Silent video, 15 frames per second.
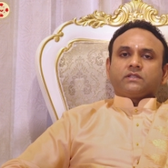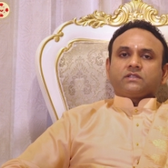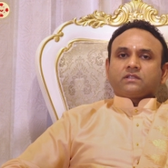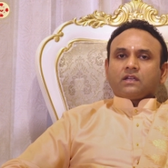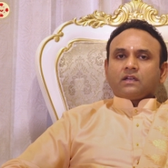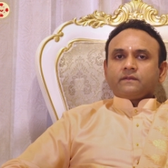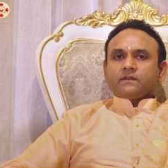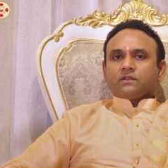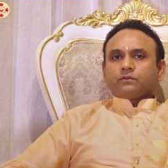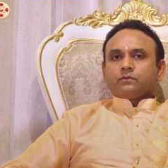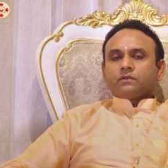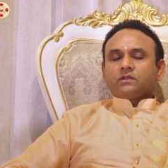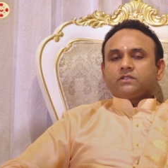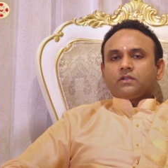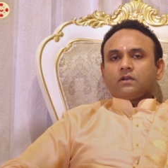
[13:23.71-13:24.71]
serve in the rural
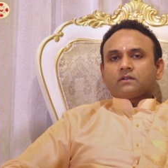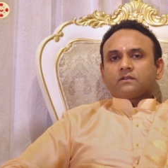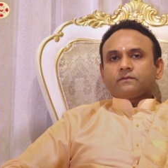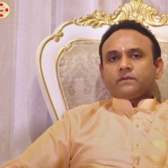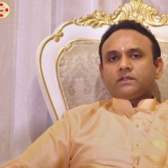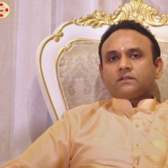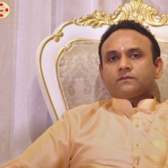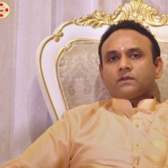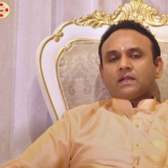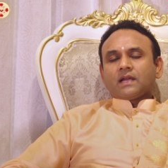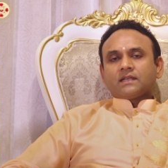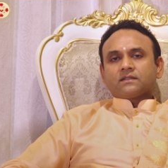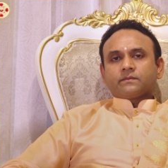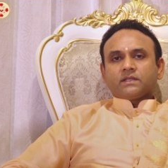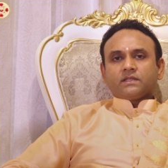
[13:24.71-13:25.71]
geographies for
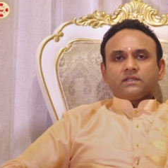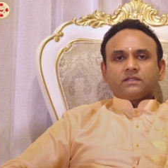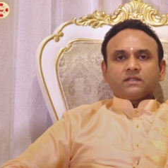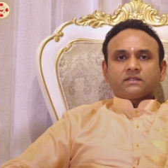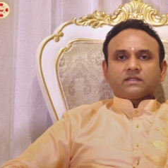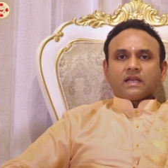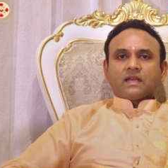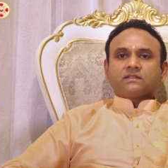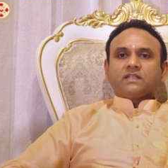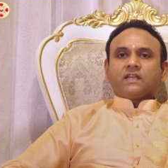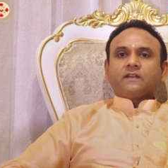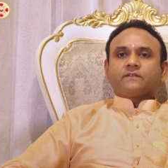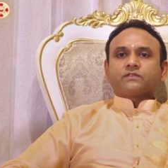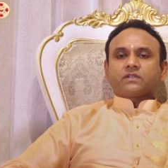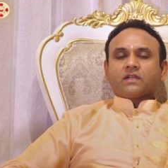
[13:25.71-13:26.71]
as many years as they have
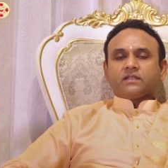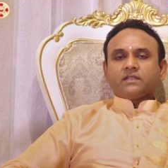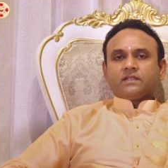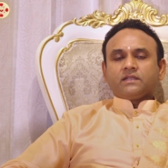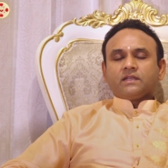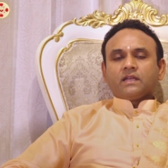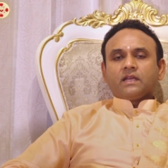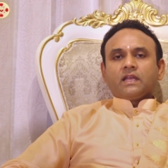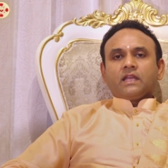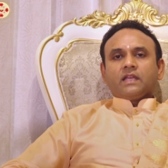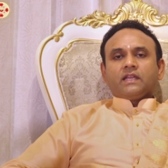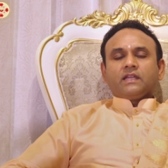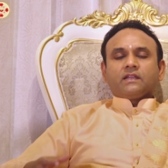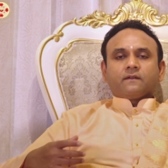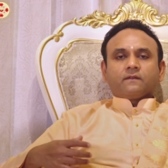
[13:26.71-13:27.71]
studied
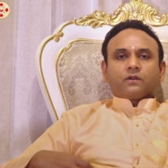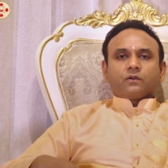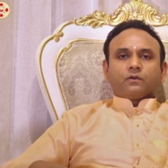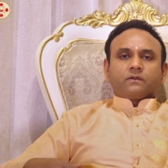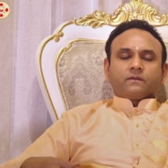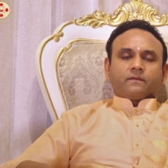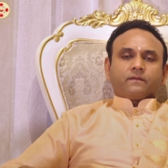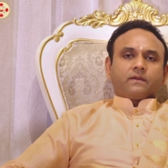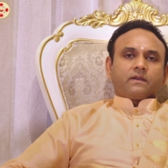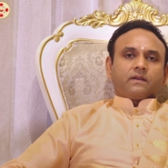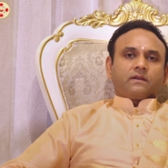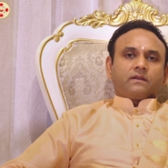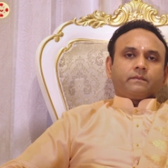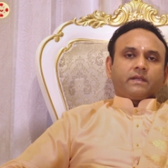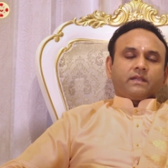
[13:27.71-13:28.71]
in our own
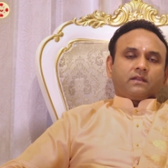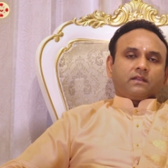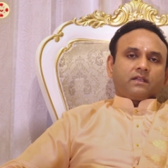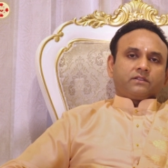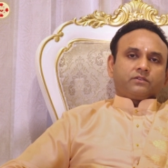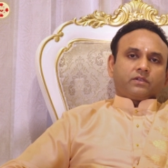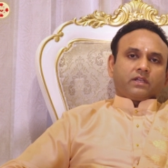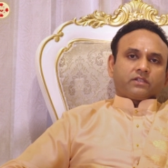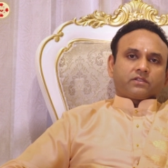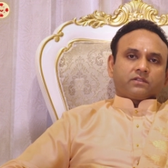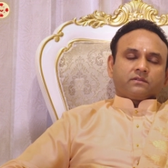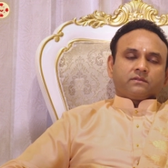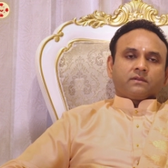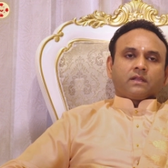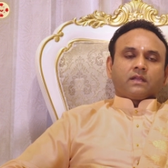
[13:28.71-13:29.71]
medical education